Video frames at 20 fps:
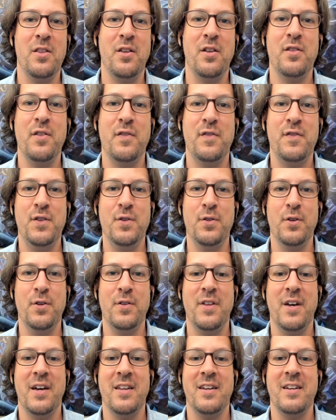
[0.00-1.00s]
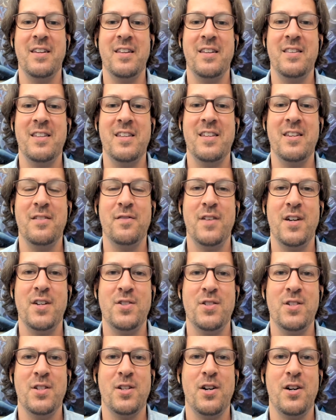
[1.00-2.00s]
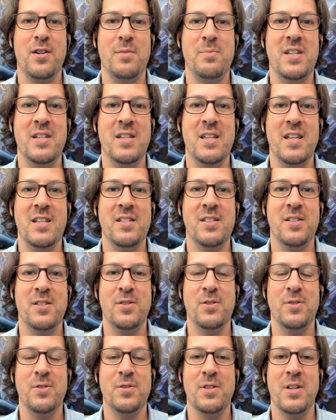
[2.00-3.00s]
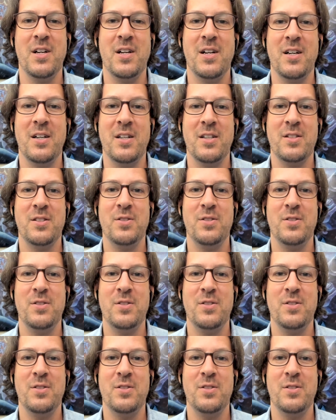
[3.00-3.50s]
the, the fuel that the innovation economy needs to uh,